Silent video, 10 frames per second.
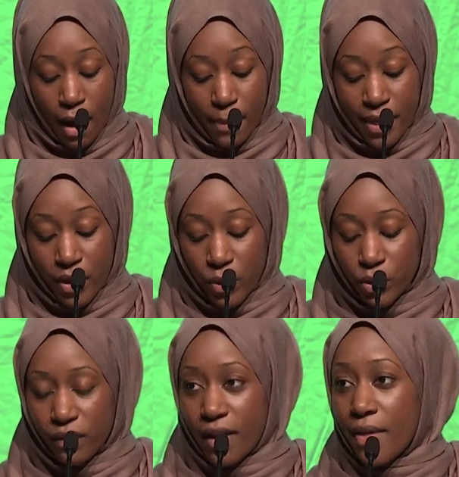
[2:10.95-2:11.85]
by those
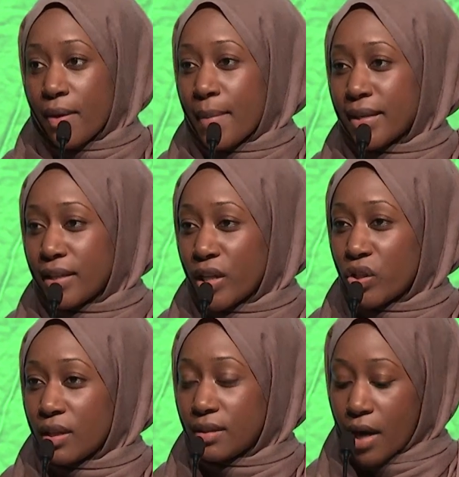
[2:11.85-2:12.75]
who found the message
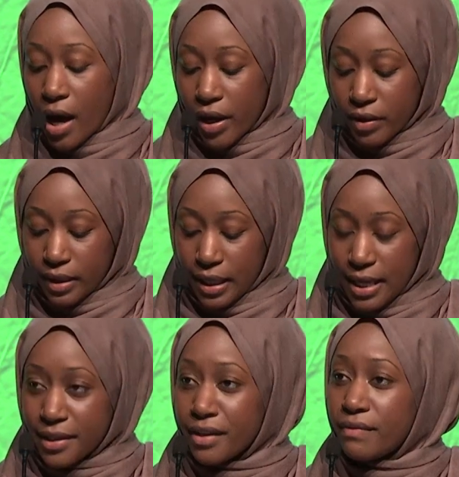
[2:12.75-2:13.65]
entirely
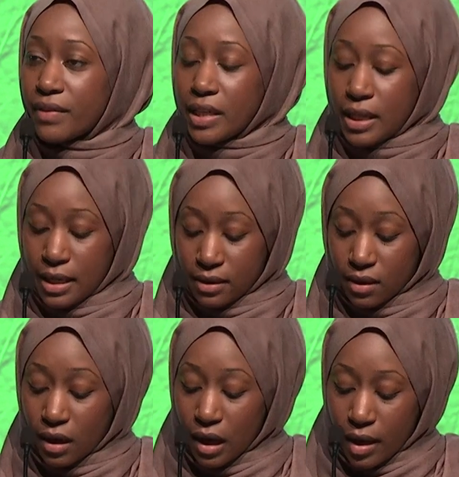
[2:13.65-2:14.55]
inconvenient
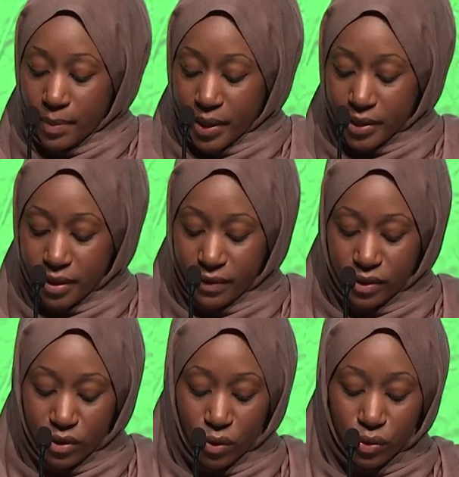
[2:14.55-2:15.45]
because of
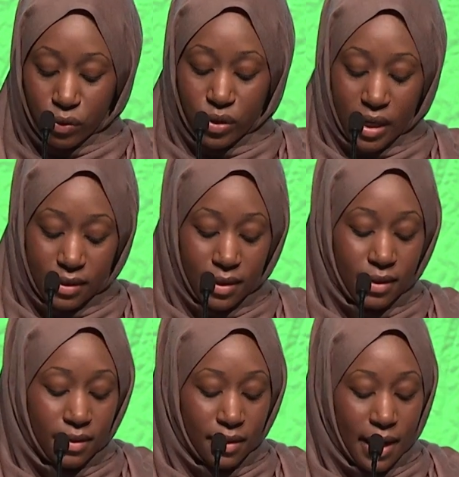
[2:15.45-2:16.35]
its social
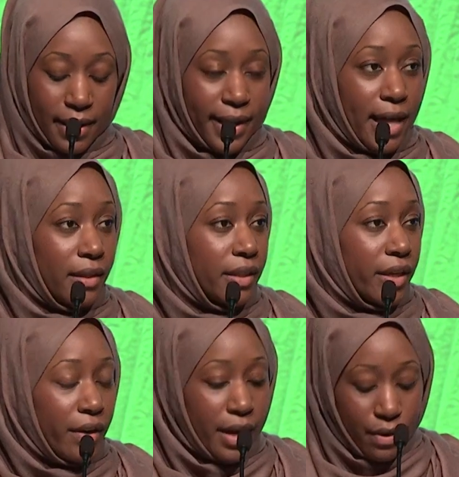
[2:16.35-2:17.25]
justice and
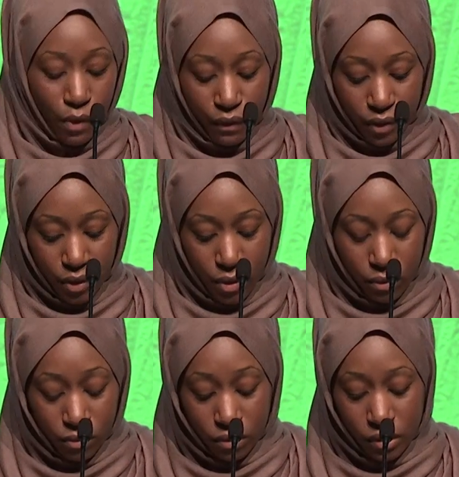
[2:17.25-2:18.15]
egalitarian
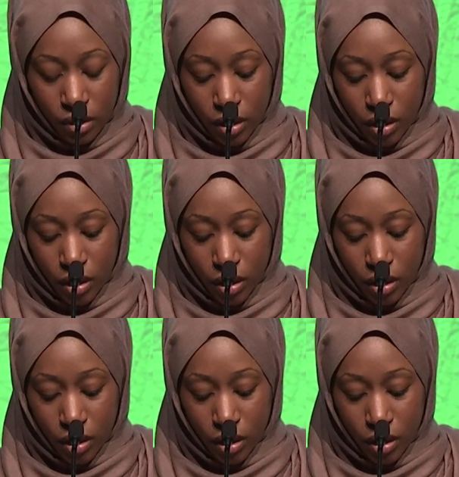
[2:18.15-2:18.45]
overtones.